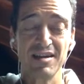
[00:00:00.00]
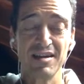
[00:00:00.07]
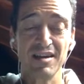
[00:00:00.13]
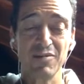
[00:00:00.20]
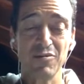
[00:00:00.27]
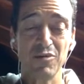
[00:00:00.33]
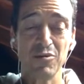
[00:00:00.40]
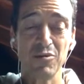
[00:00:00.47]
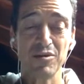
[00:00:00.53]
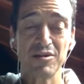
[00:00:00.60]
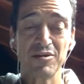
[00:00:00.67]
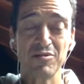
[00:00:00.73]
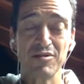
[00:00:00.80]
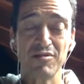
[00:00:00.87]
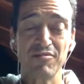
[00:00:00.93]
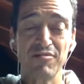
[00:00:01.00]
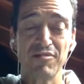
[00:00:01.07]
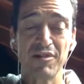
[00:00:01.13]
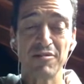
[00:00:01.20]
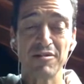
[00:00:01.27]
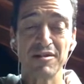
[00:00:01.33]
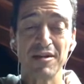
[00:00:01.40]
And we want to do it for
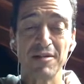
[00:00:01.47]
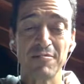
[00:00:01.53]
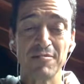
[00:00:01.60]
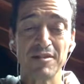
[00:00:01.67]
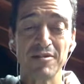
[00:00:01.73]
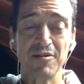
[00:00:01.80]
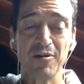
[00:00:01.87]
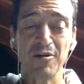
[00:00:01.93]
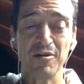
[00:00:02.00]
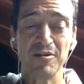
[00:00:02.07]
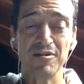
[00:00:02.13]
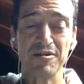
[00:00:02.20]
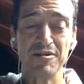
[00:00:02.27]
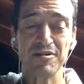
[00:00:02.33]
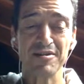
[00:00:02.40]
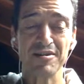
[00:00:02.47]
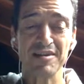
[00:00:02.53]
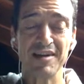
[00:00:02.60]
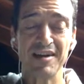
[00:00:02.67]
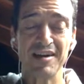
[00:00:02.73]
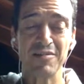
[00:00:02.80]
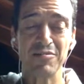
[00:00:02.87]
ourselves and others that
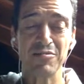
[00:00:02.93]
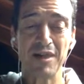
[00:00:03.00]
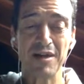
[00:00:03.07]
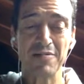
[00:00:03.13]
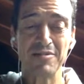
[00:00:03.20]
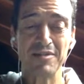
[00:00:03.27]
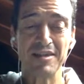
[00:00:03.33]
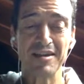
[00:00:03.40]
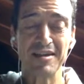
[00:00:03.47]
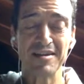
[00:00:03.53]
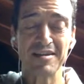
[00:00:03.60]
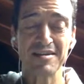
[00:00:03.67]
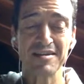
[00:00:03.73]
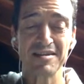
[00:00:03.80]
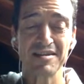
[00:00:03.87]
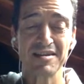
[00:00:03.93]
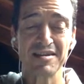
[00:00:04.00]
are around us